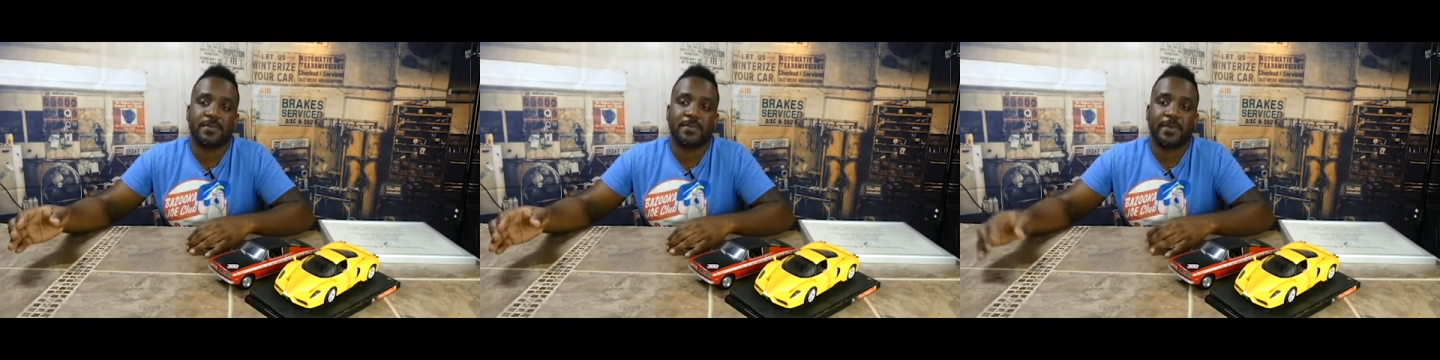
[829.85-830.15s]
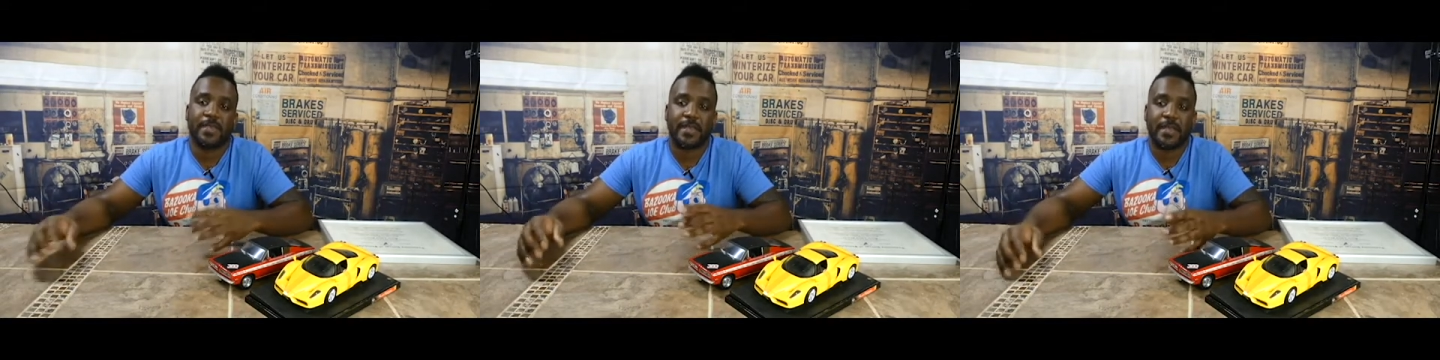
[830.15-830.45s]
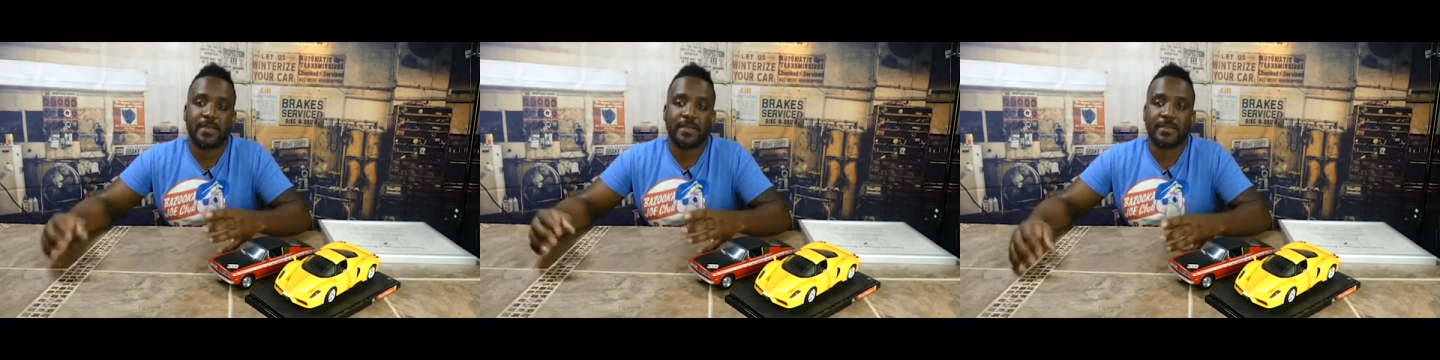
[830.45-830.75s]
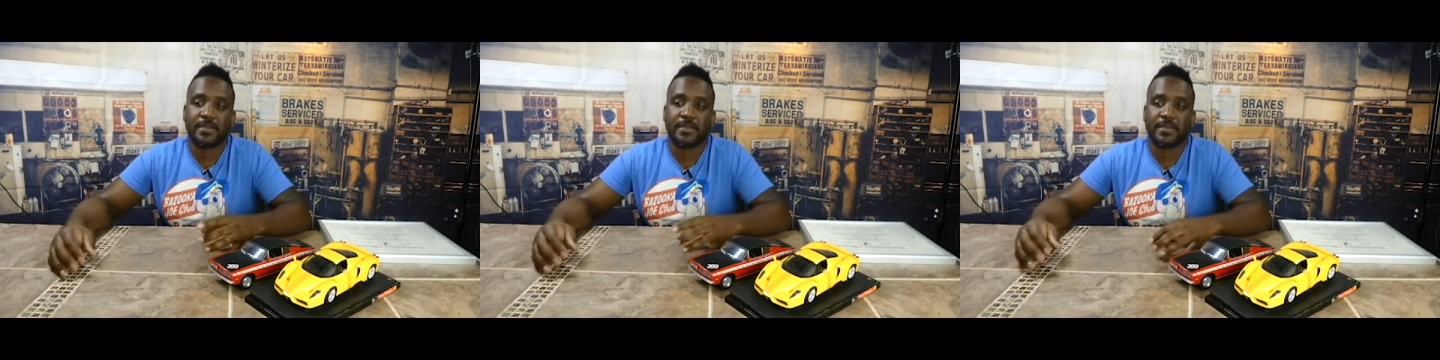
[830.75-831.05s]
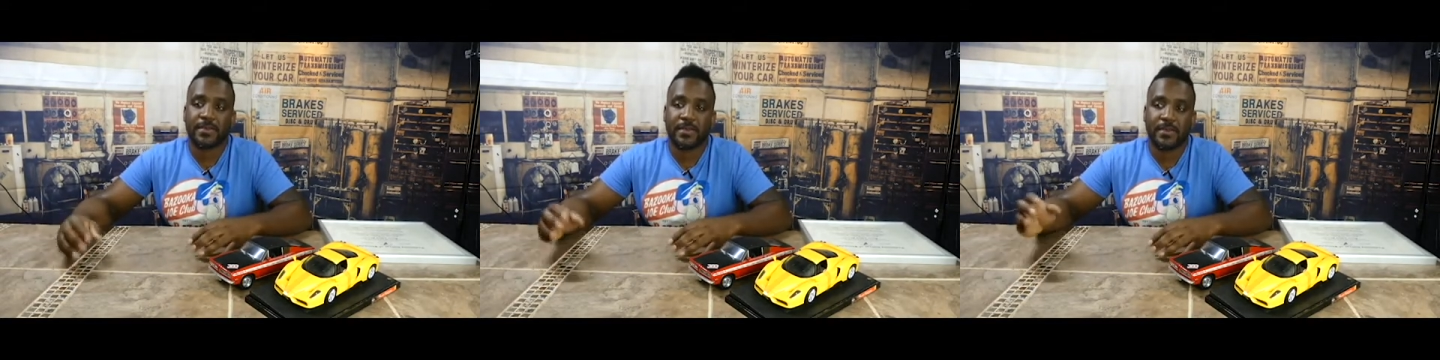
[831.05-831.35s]
Mechanic is,
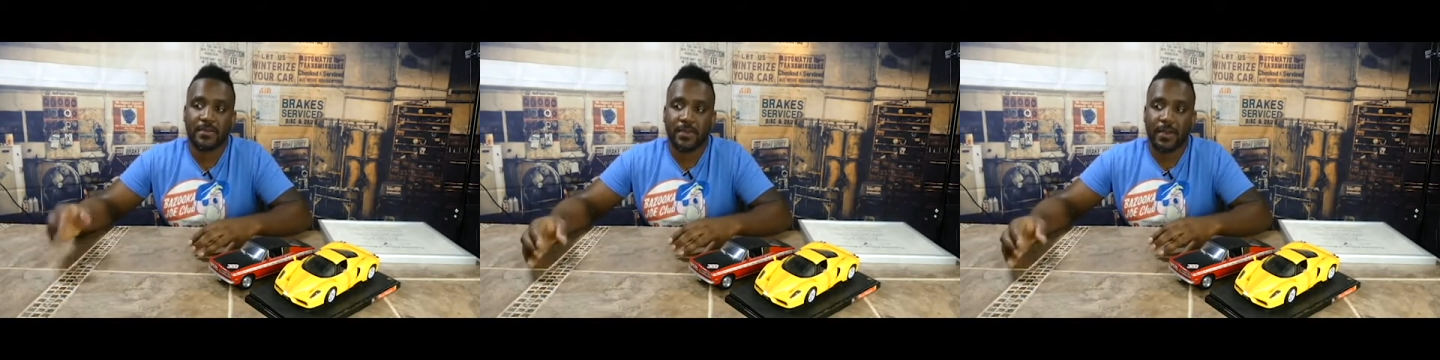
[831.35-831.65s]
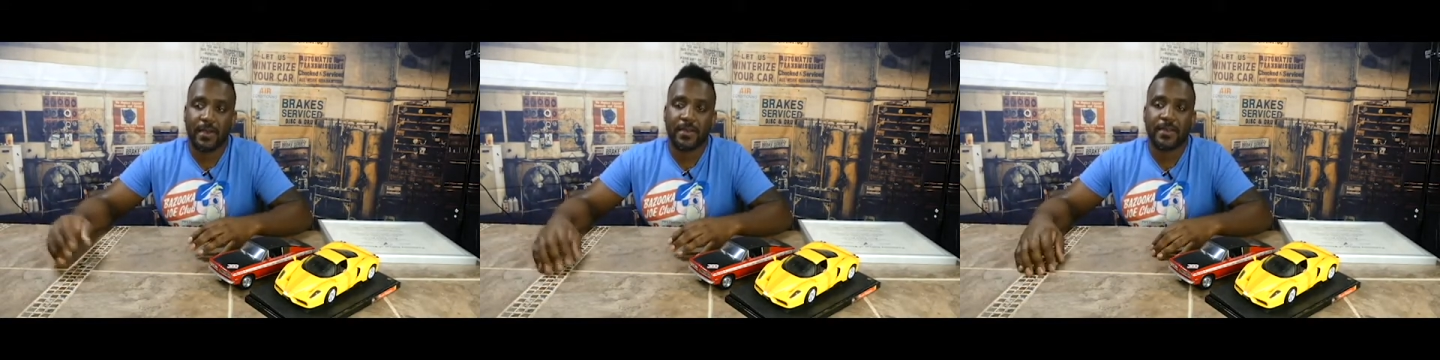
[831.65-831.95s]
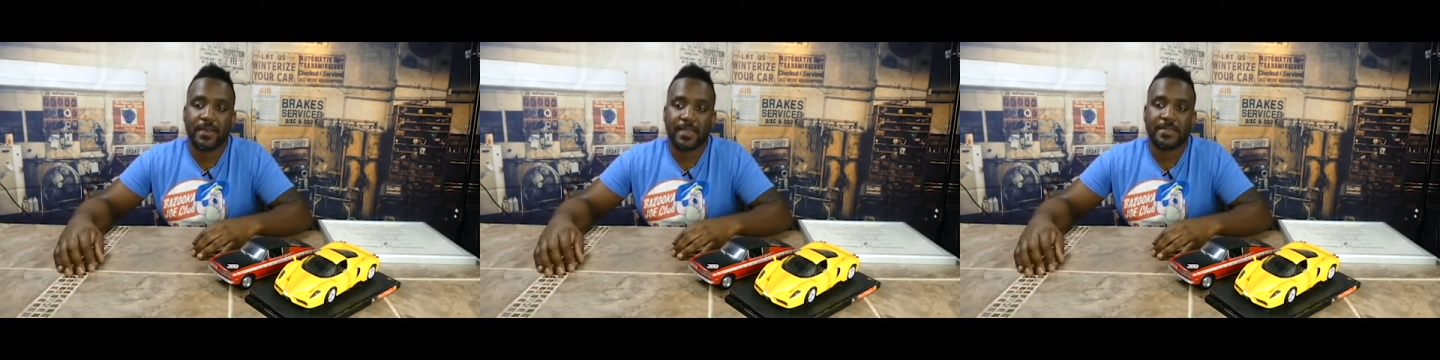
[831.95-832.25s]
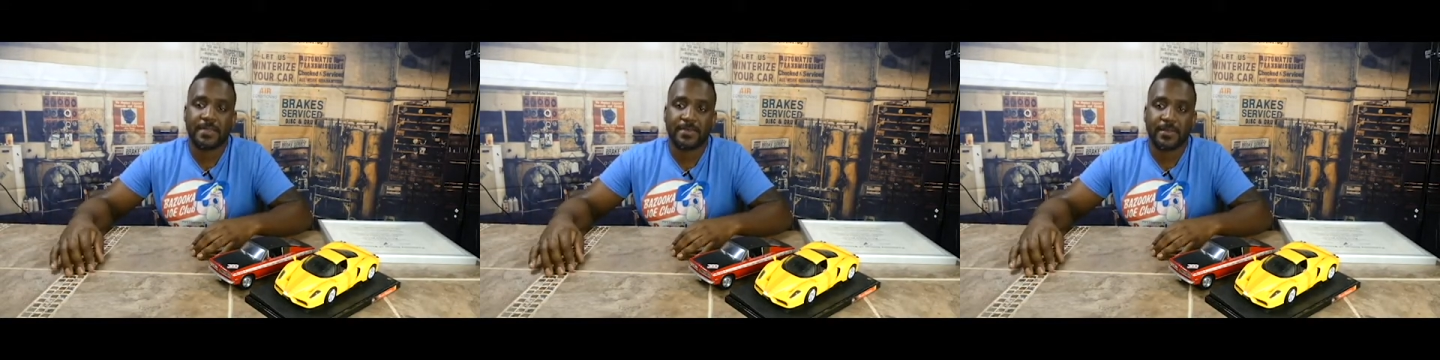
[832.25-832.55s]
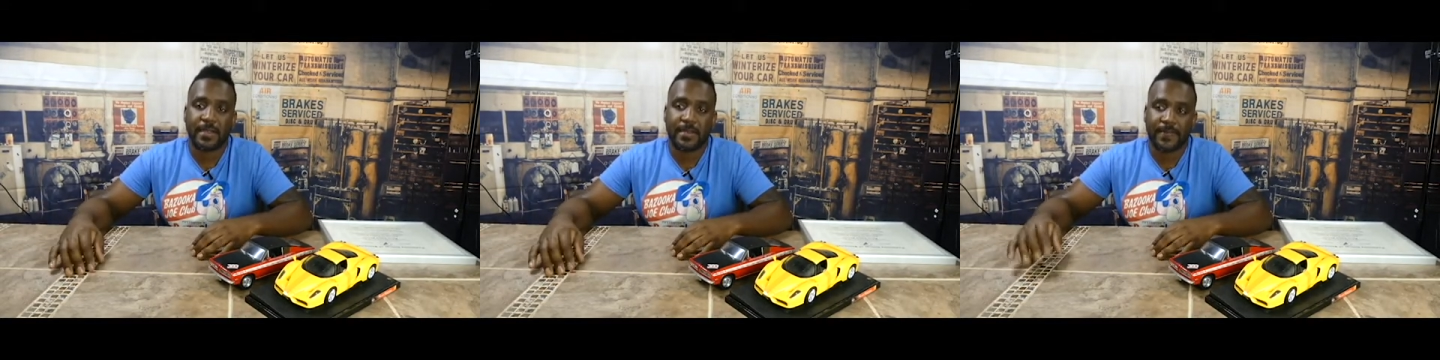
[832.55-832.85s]
all right, that seems
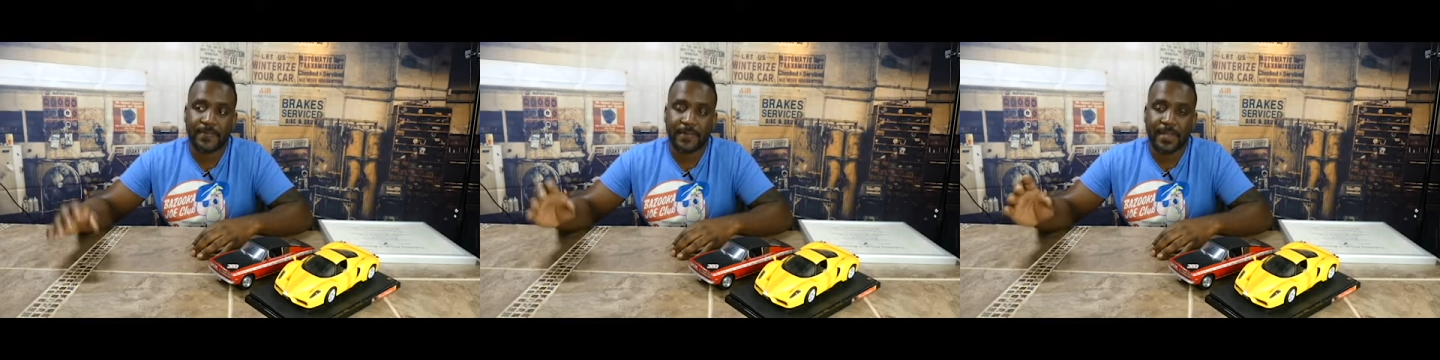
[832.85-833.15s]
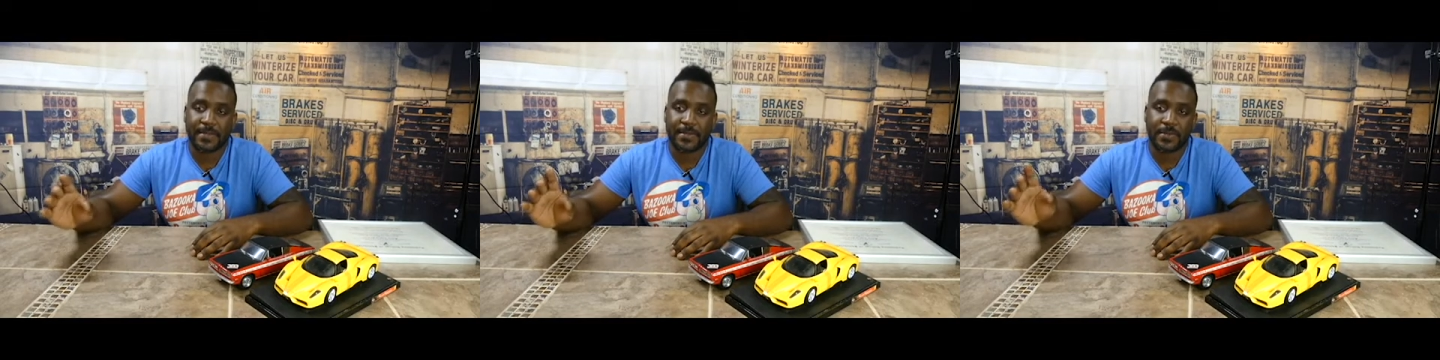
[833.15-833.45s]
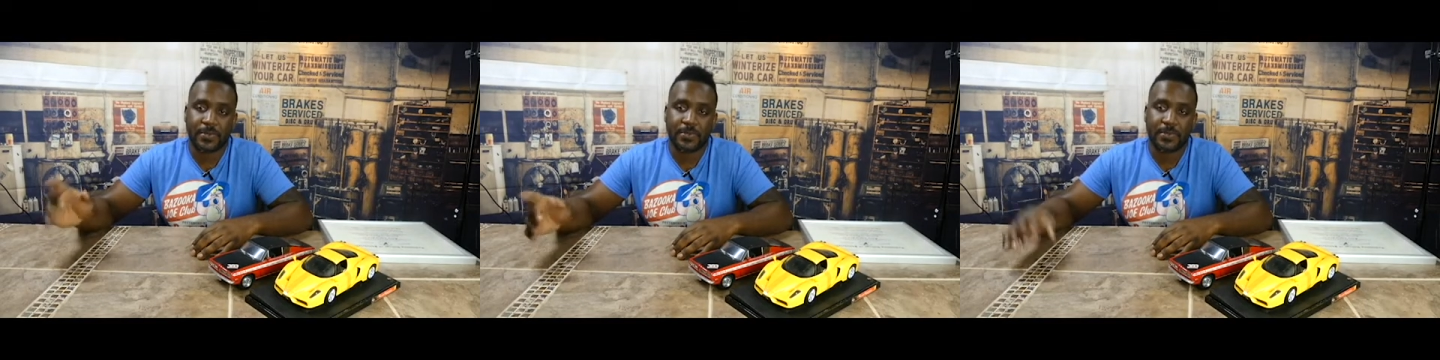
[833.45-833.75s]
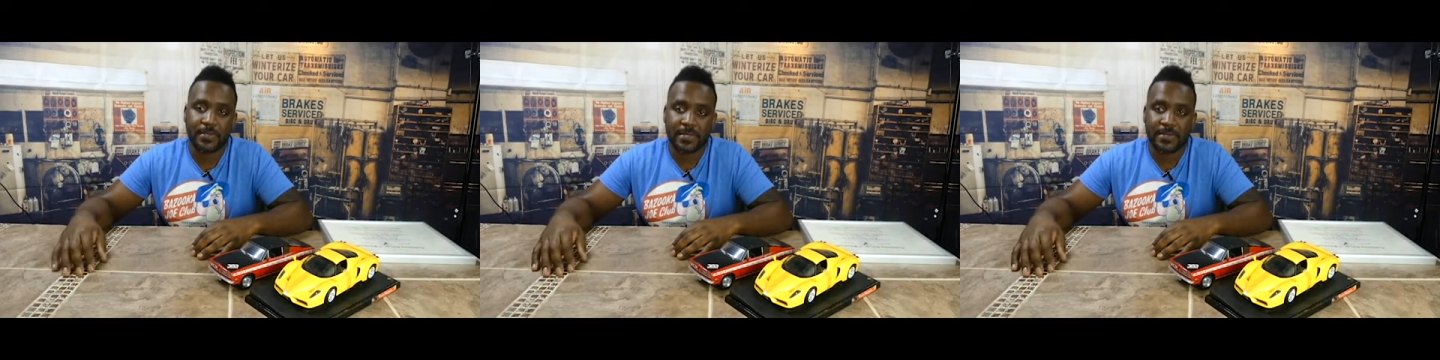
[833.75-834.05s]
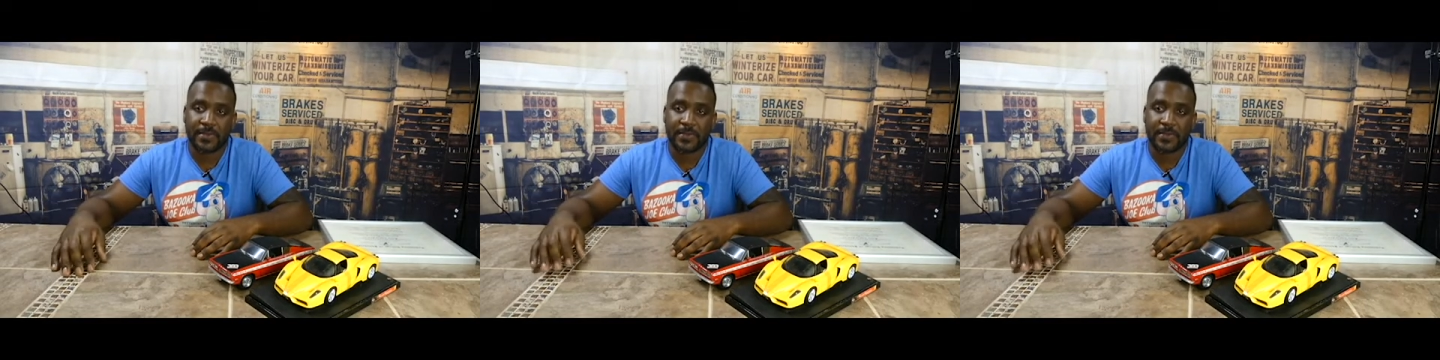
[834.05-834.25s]
like that's an O2 sensor,